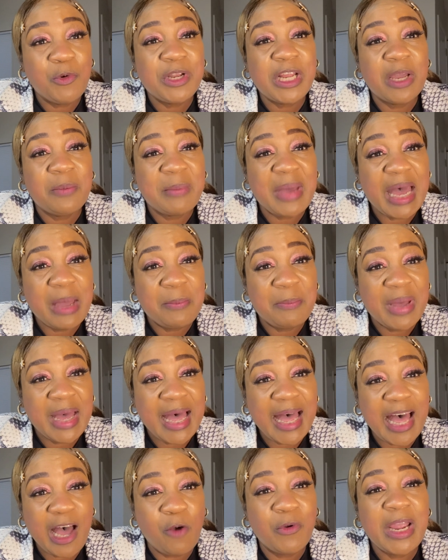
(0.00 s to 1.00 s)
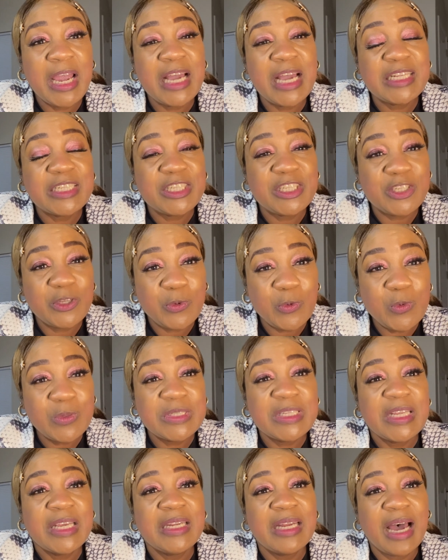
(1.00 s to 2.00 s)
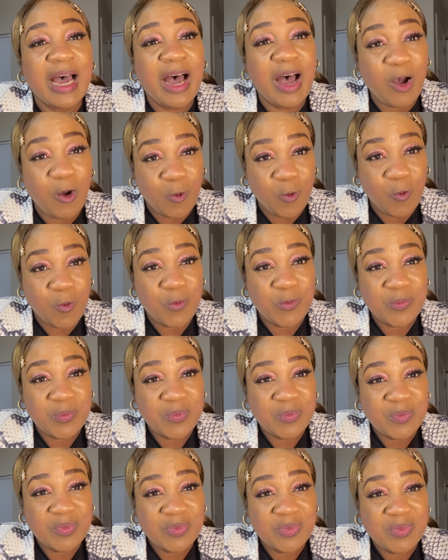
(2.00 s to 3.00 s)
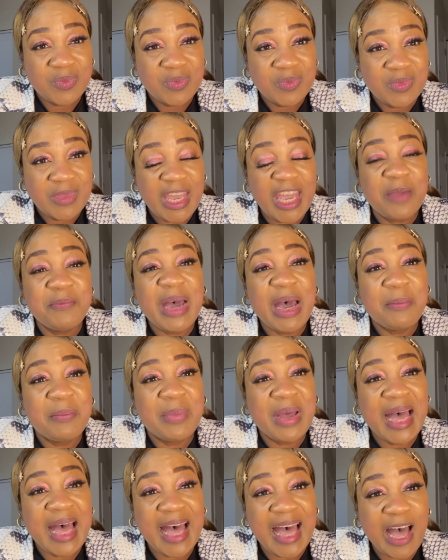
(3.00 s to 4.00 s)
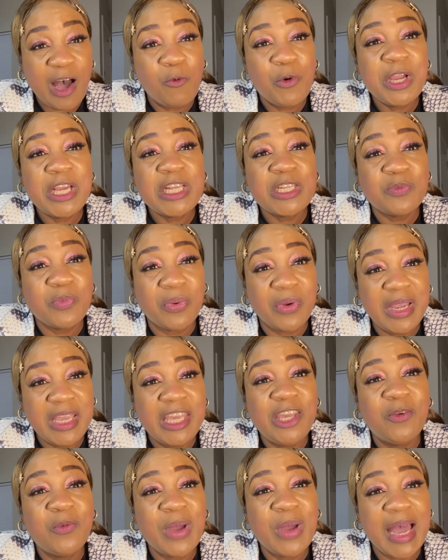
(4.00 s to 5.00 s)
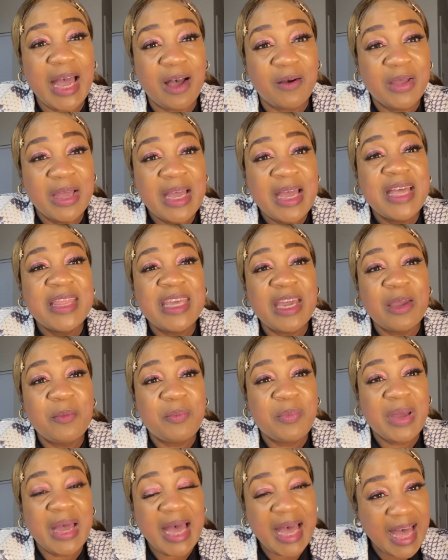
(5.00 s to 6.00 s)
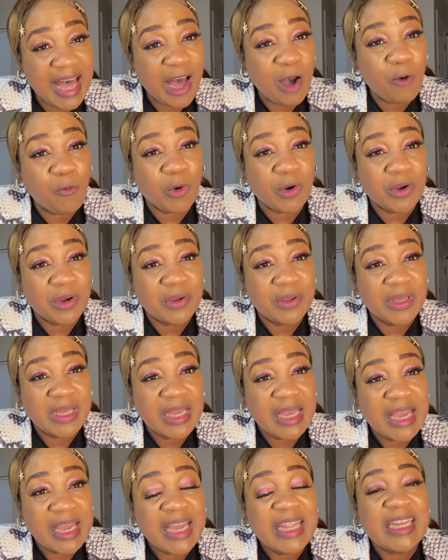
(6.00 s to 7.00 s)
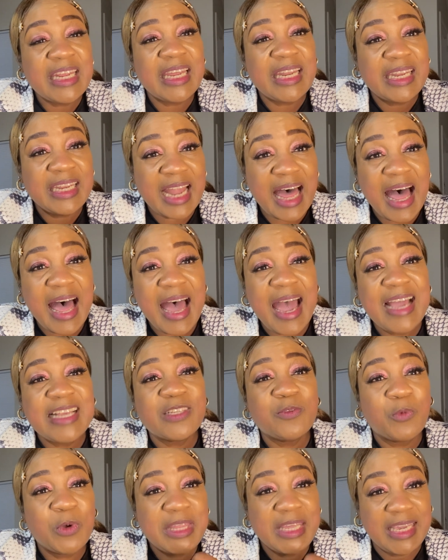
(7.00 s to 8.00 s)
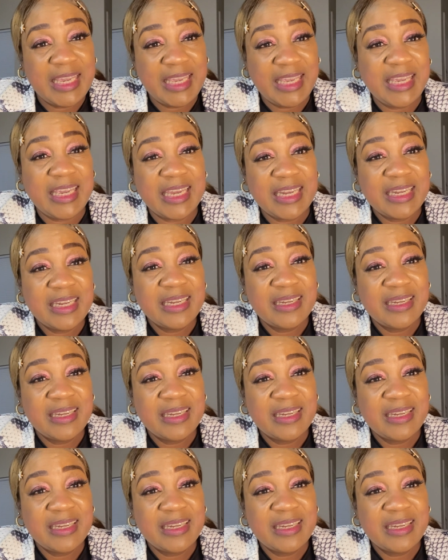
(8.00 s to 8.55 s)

that my power exudes it all. And my power is bringing you out. That power that lies within.